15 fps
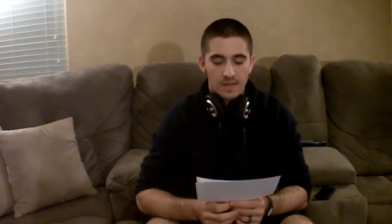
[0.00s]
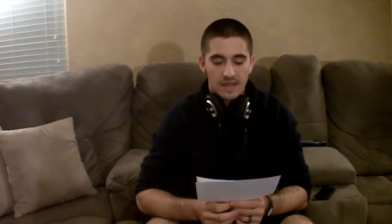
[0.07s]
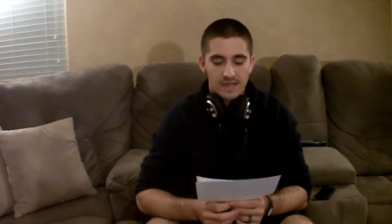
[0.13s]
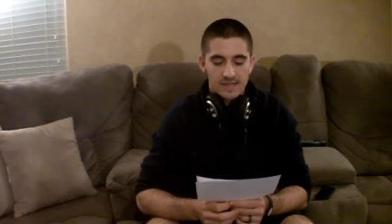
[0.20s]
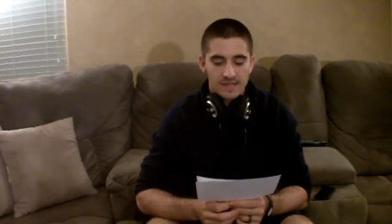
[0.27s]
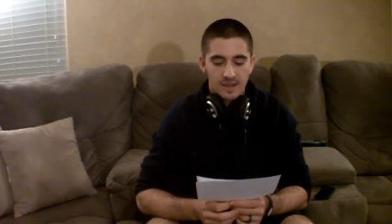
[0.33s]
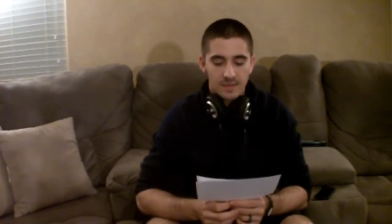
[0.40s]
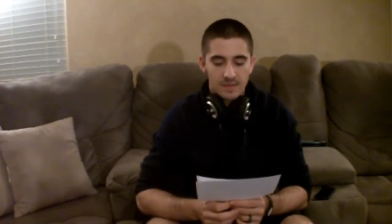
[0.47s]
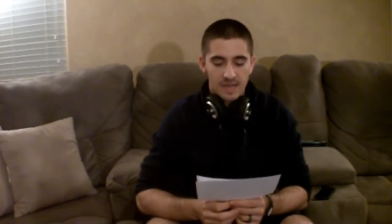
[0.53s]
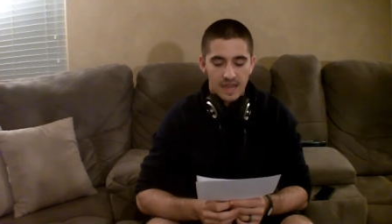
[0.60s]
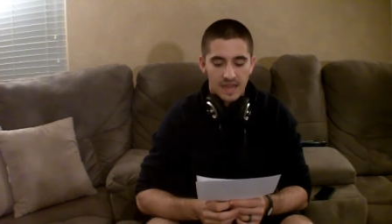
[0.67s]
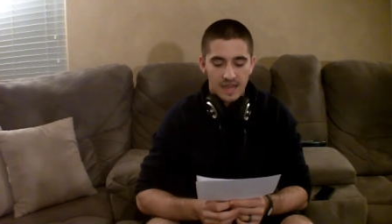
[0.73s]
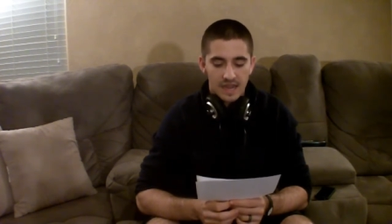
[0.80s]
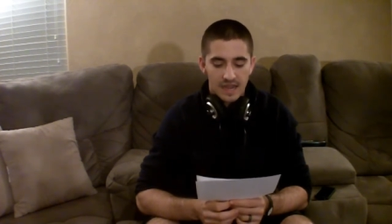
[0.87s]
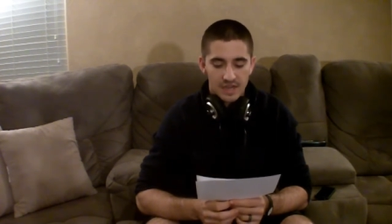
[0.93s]
that some
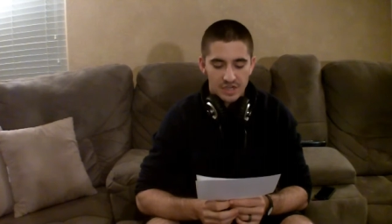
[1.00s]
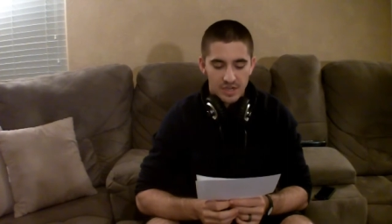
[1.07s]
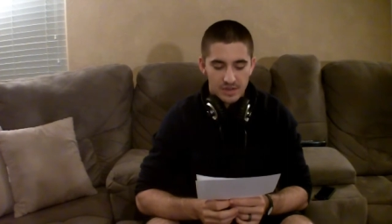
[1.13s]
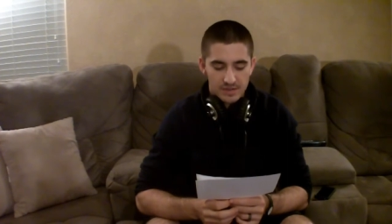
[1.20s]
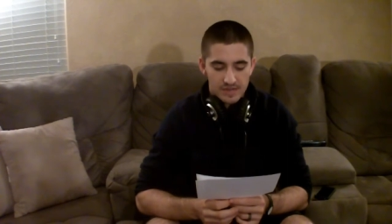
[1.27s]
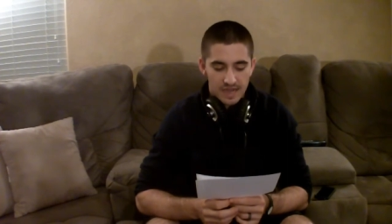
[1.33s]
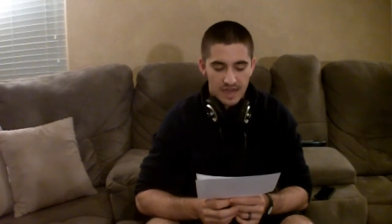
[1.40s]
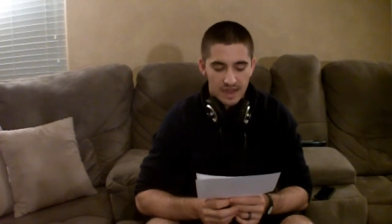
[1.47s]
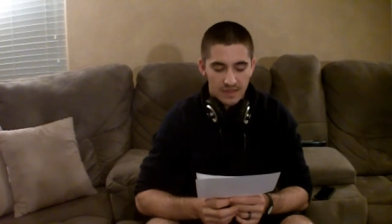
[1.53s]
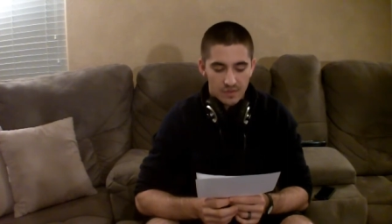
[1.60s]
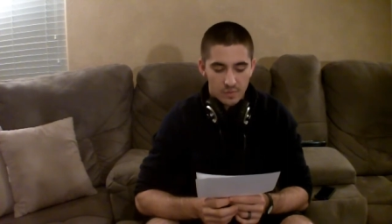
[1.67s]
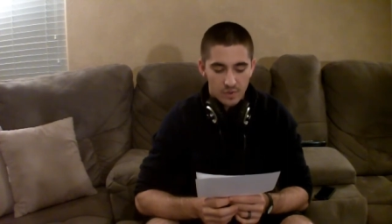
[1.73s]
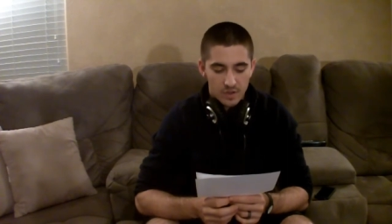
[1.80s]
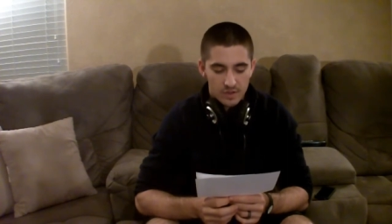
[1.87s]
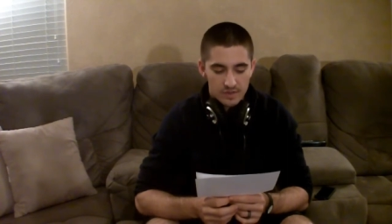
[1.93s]
day I shall die
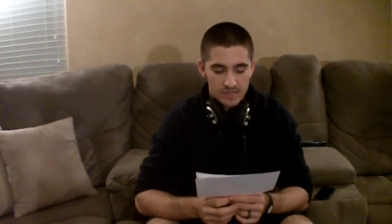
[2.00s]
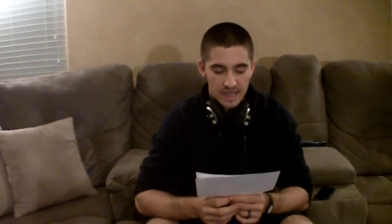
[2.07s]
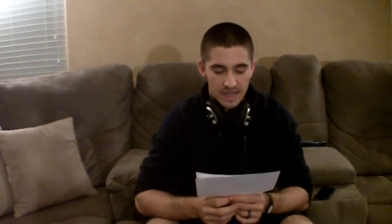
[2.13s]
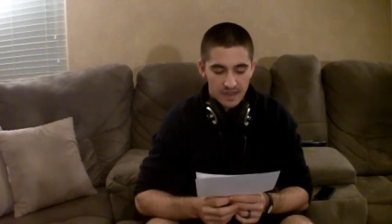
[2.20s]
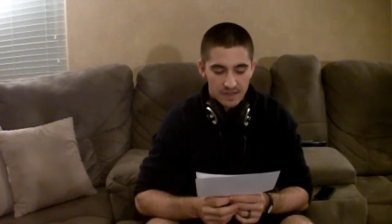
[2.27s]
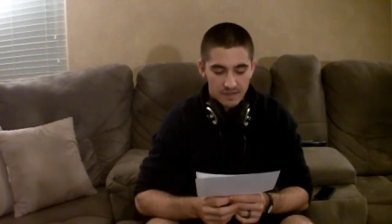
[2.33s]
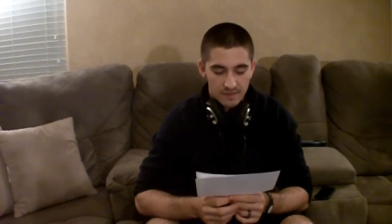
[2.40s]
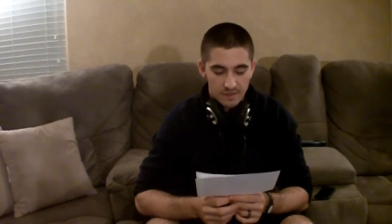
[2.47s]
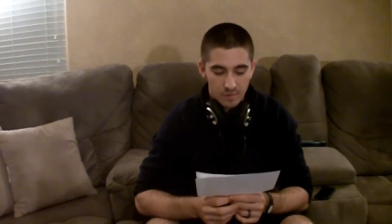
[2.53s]
the real death